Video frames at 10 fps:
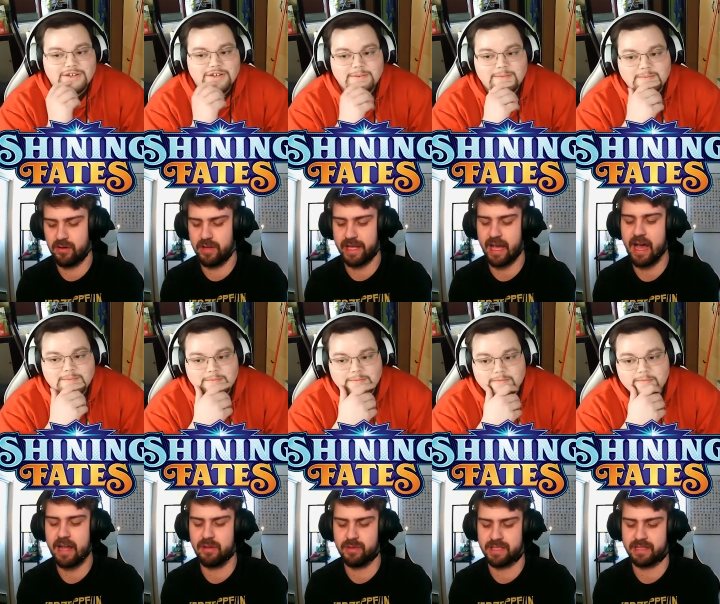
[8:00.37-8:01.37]
Speaker 1: like a
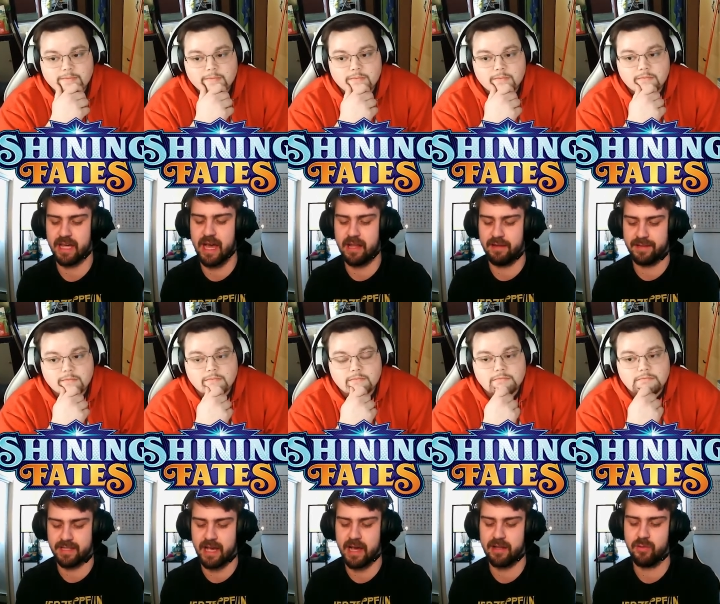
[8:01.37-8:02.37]
holo was like the holo. If it's a
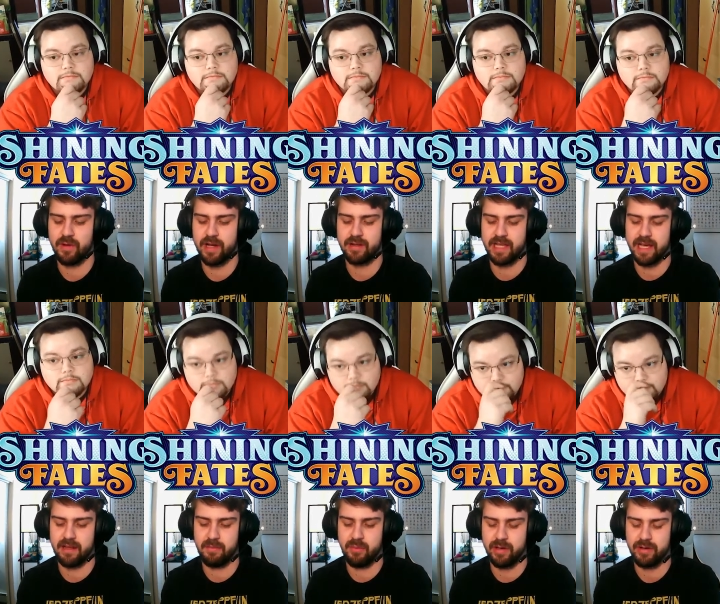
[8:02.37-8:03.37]
holo rare, is that a
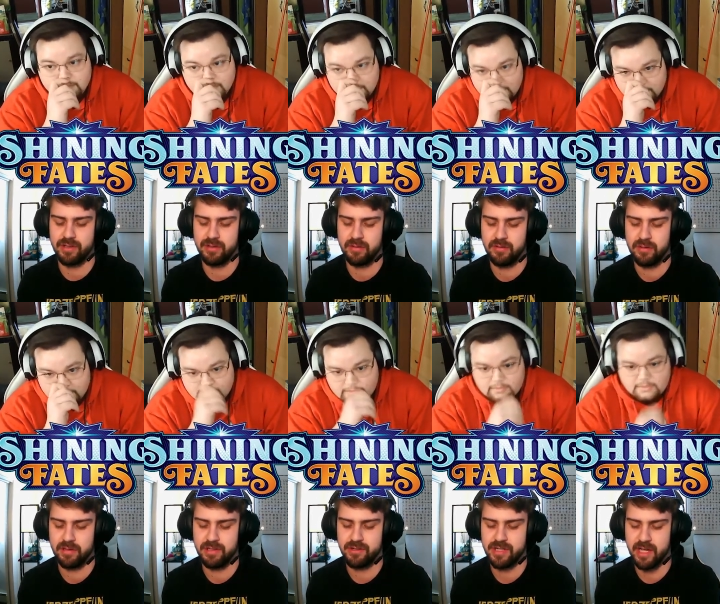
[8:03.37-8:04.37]
point or two?
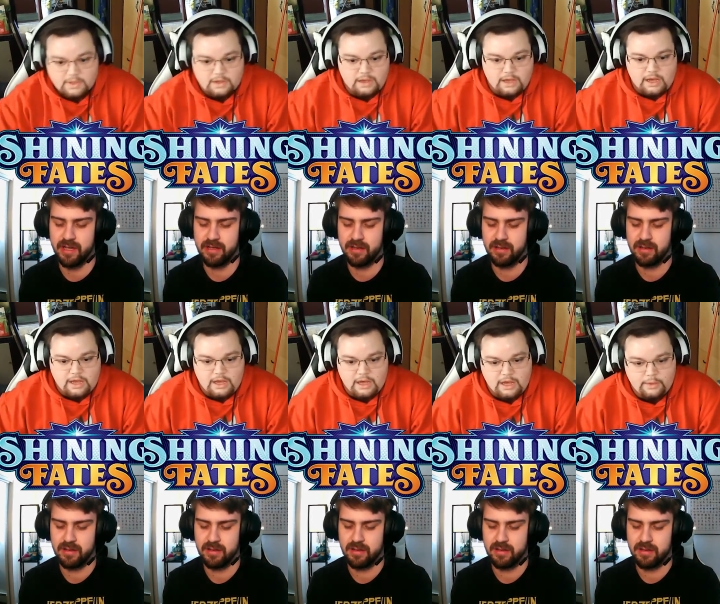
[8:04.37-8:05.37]
Did you say?
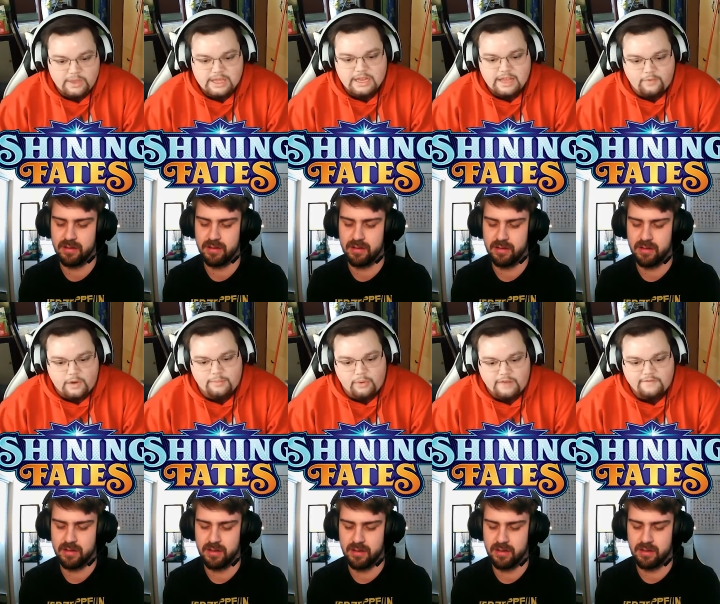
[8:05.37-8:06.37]
Speaker 2: Uh, we could give one
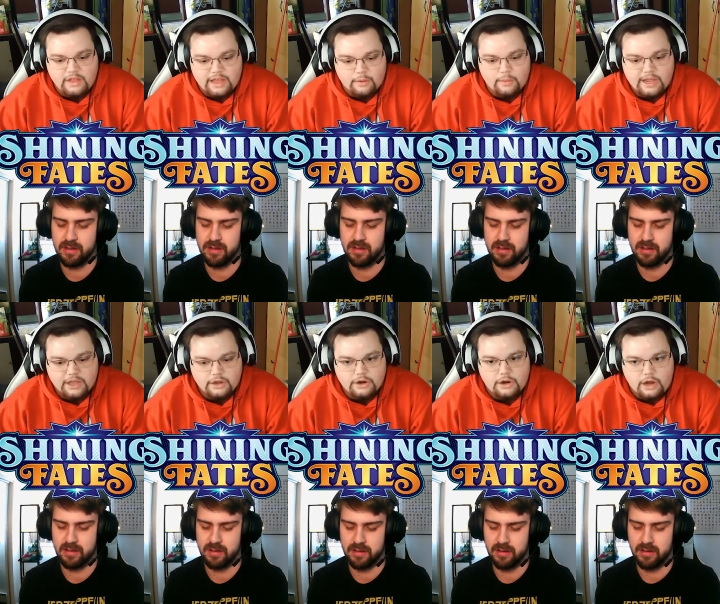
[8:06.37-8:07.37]
point for like a
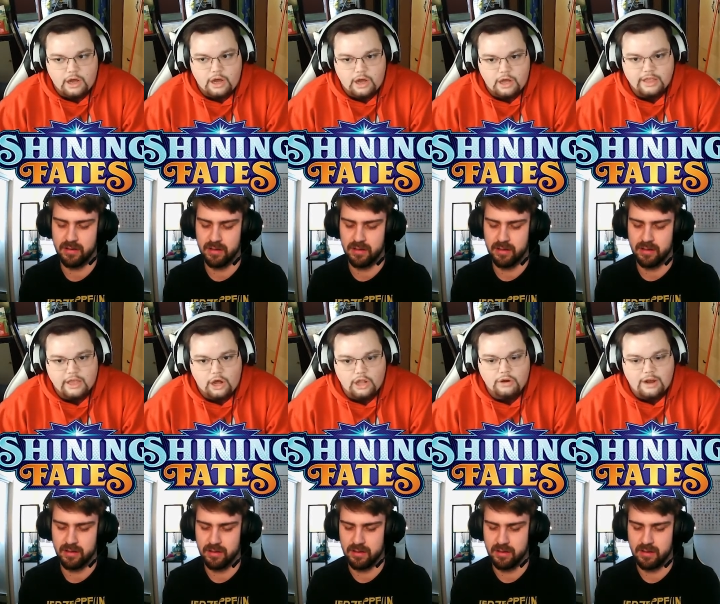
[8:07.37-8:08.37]
regular, uh, like a
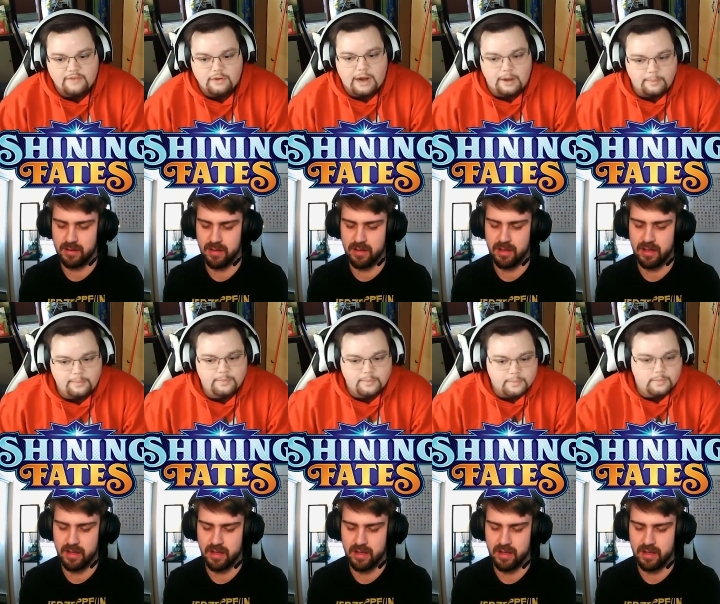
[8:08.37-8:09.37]
holographic rare.
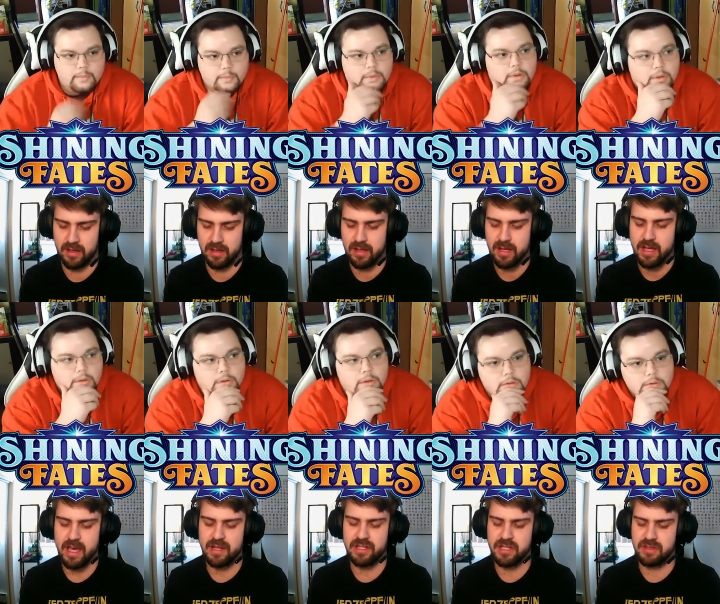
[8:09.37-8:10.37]
Speaker 1: Yeah,
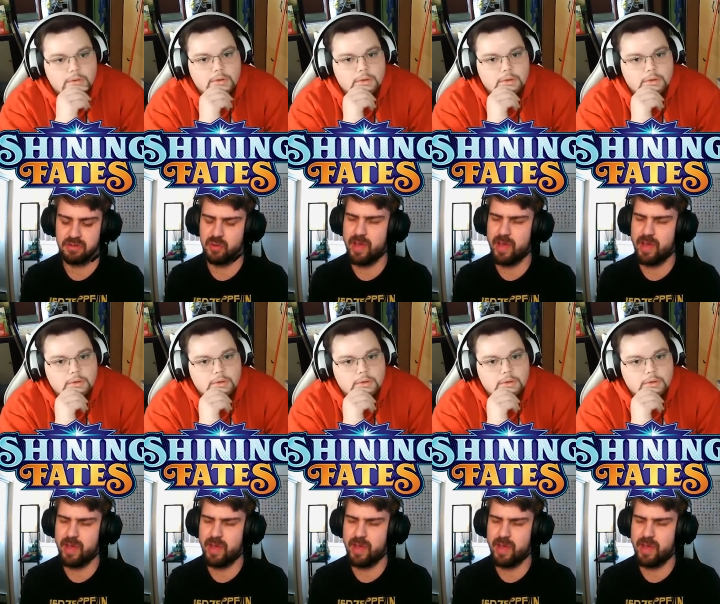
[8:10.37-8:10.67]
just because do we